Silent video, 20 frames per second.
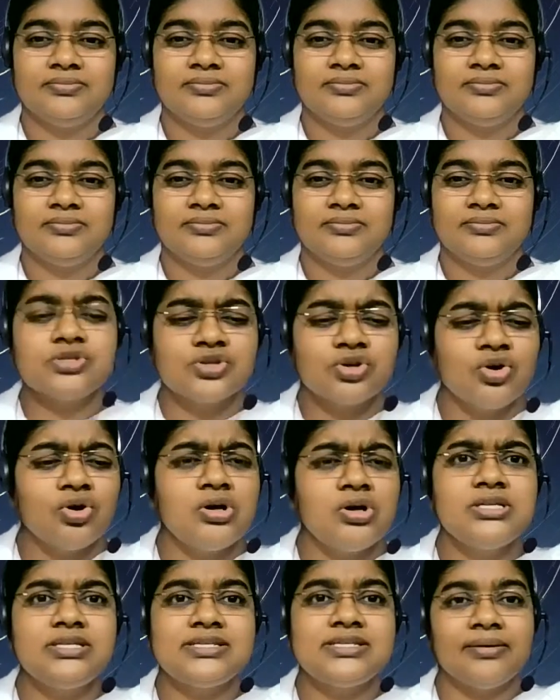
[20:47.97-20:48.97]
You
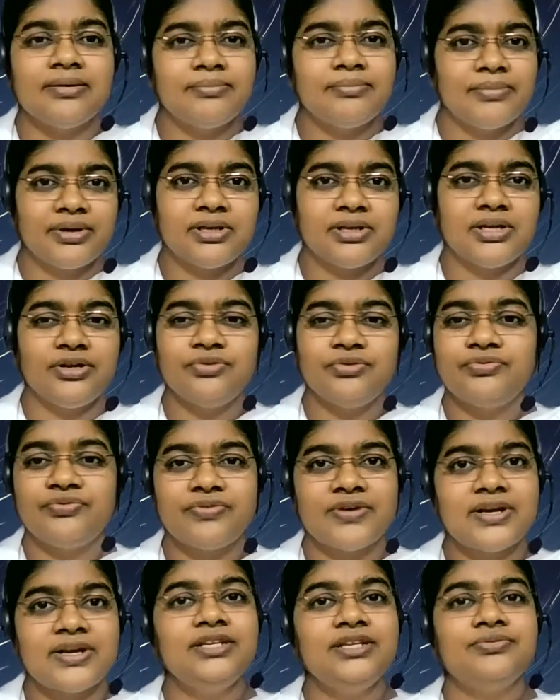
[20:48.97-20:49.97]
scold somebody, you
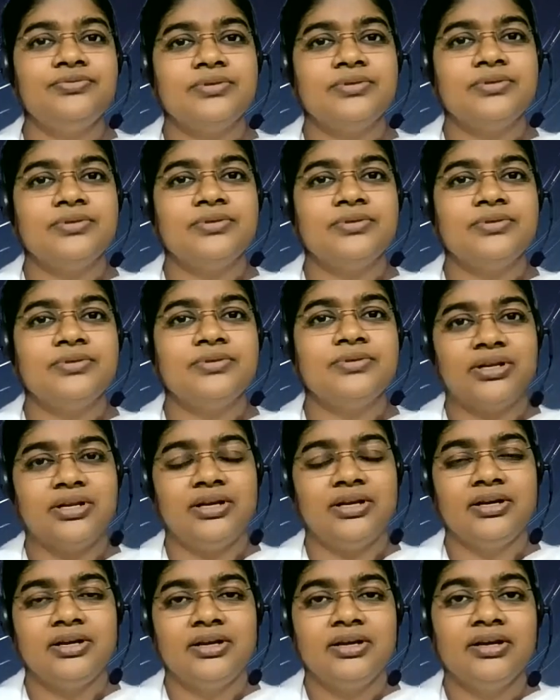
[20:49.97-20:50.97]
fight with
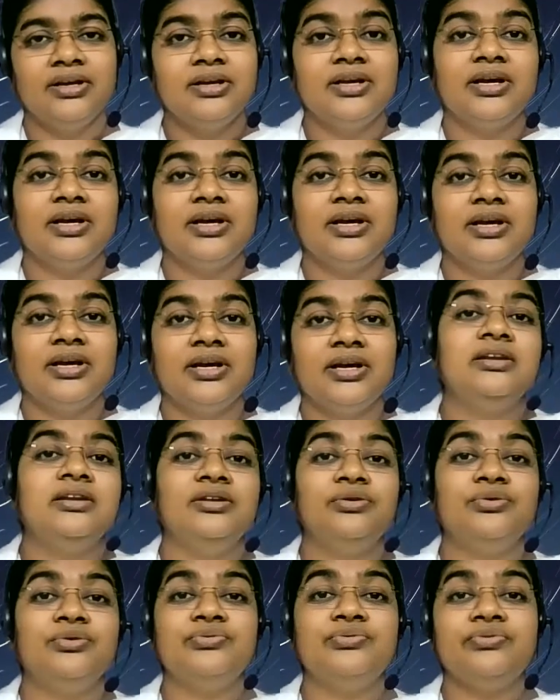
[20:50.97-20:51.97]
somebody, and then
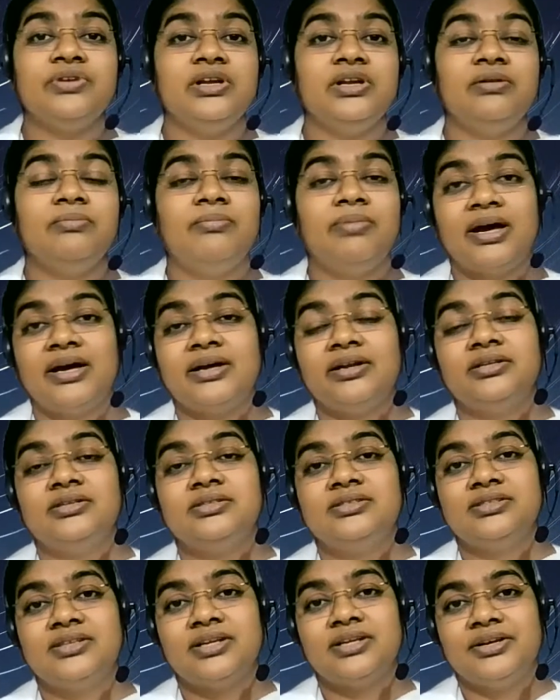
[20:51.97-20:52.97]
you feel bad
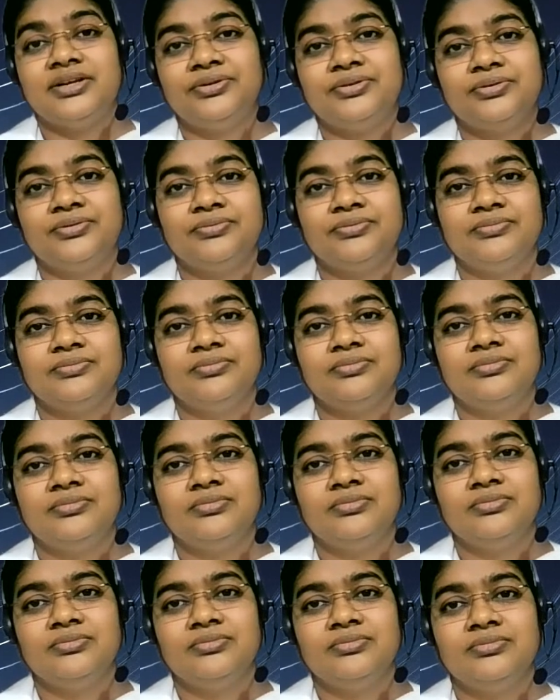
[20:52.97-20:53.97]
inside.
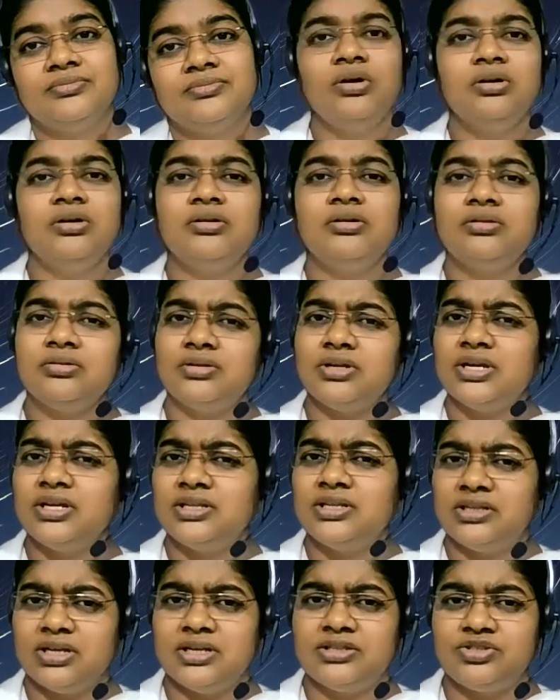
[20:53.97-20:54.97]
Or
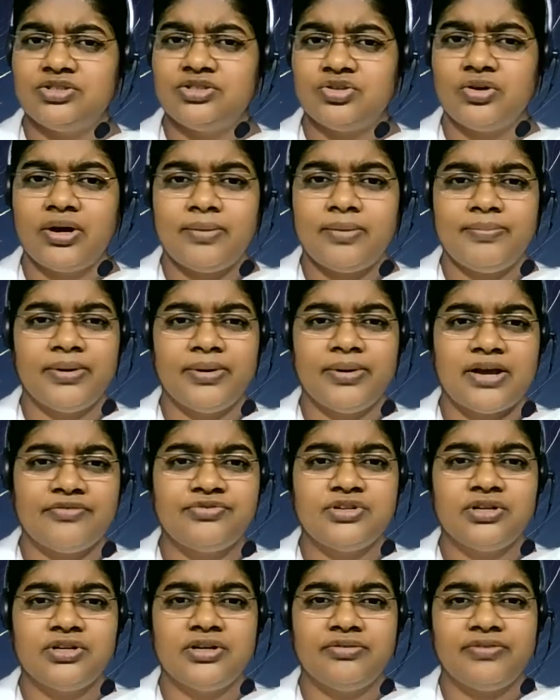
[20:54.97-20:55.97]
it so happen
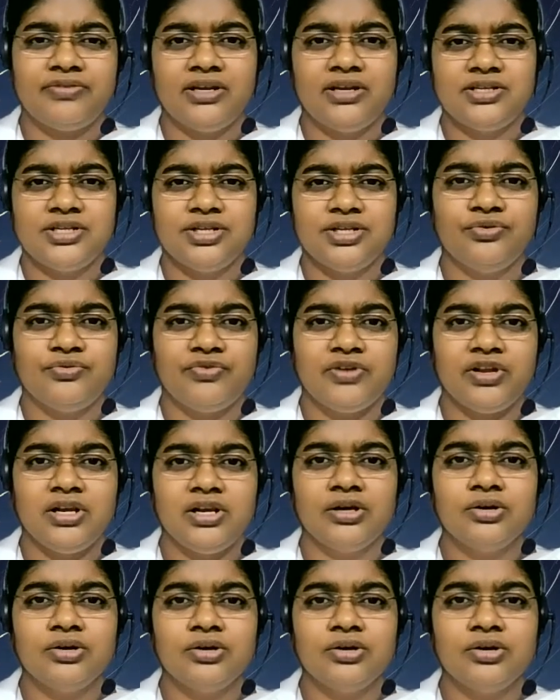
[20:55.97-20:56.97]
after a fighting you feel
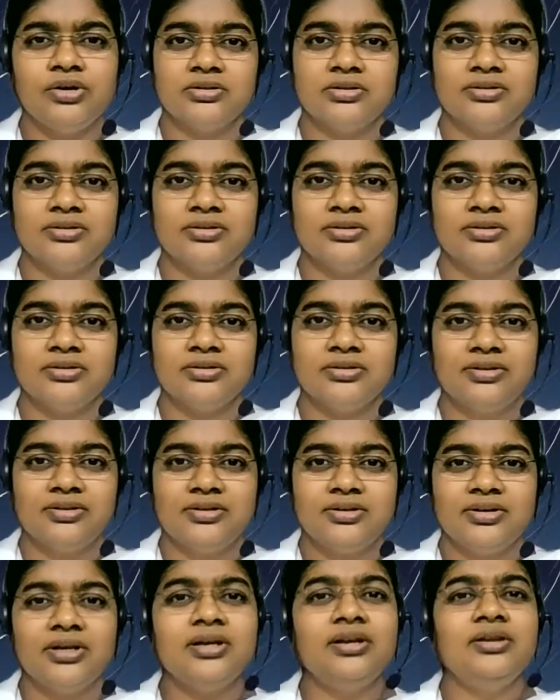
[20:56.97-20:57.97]
good.
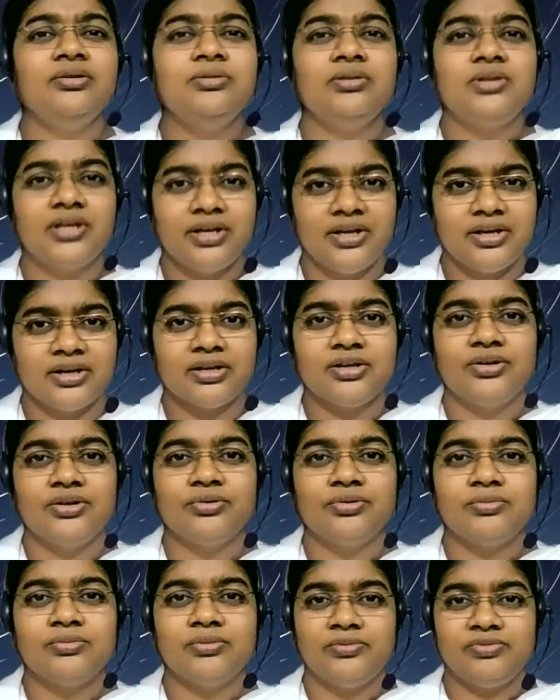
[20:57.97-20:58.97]
I don't think
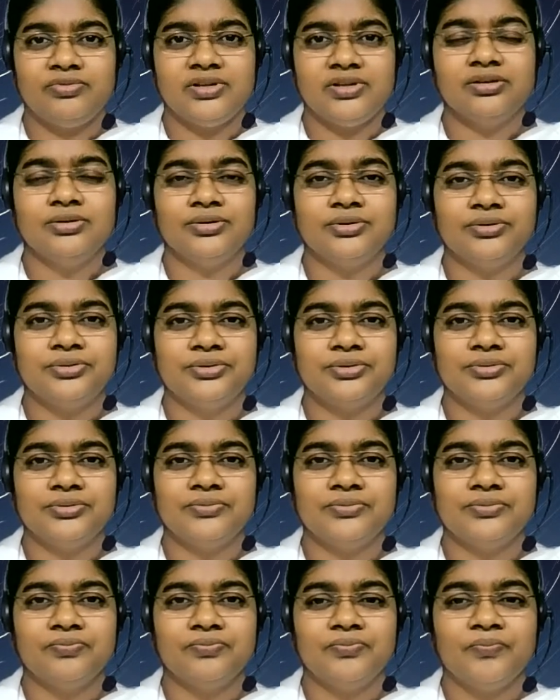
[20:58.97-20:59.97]
you will feel good.
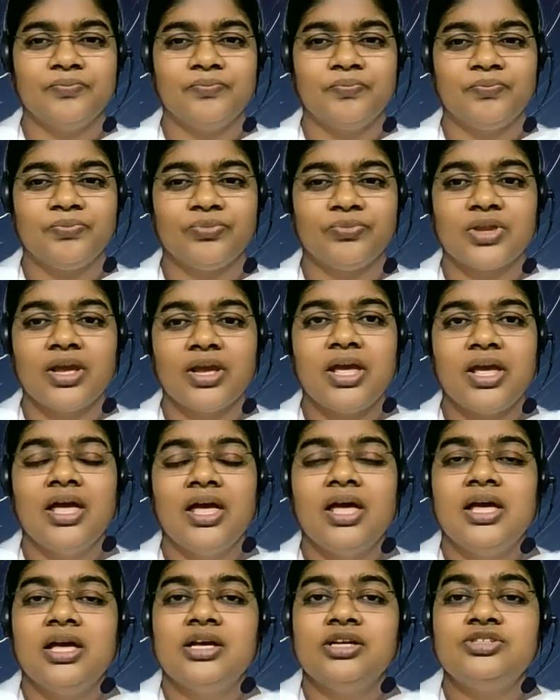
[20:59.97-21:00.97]

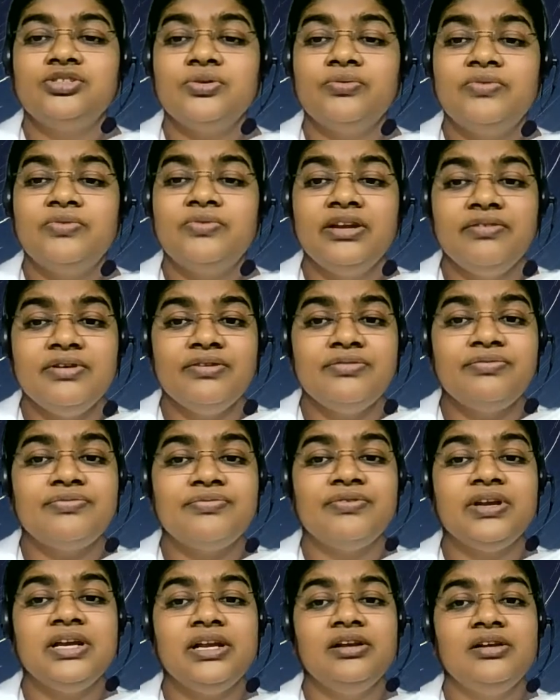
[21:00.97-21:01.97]
So
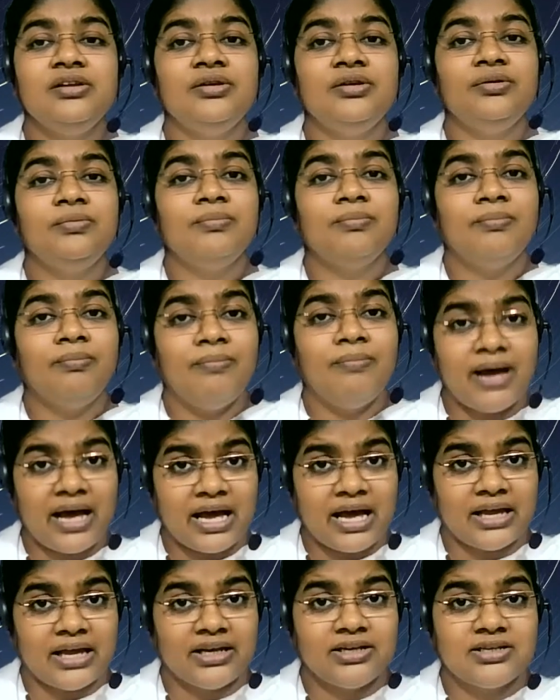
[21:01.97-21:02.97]

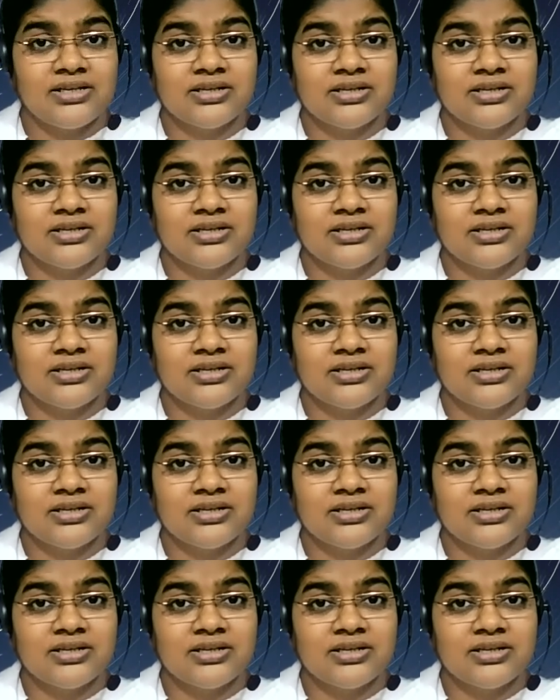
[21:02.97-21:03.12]
bad,